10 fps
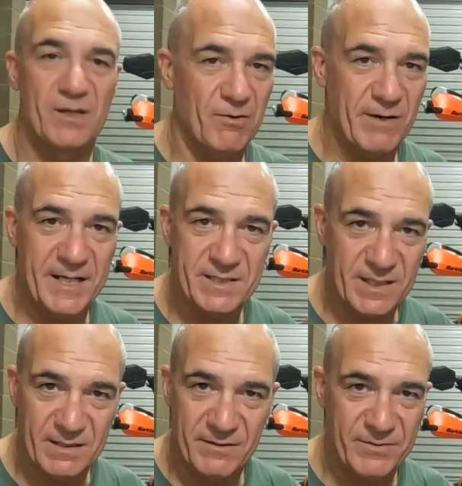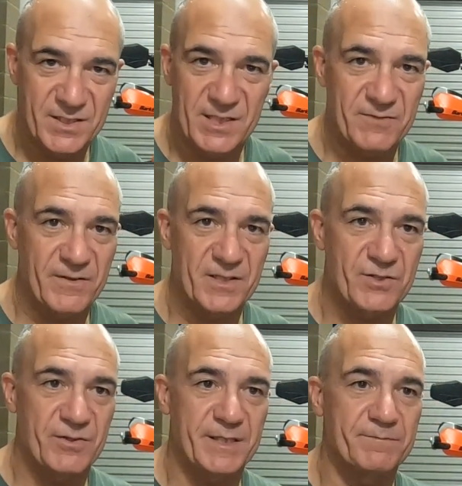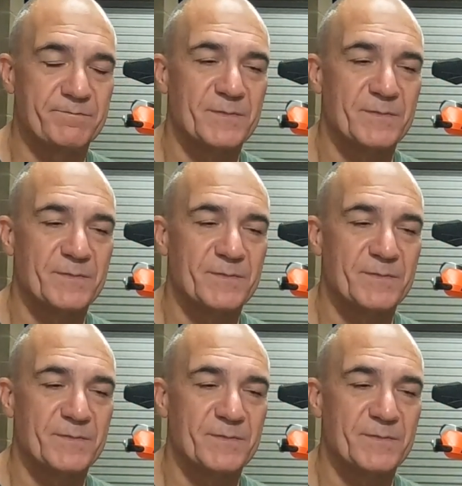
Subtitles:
not racing, if it's just for the street.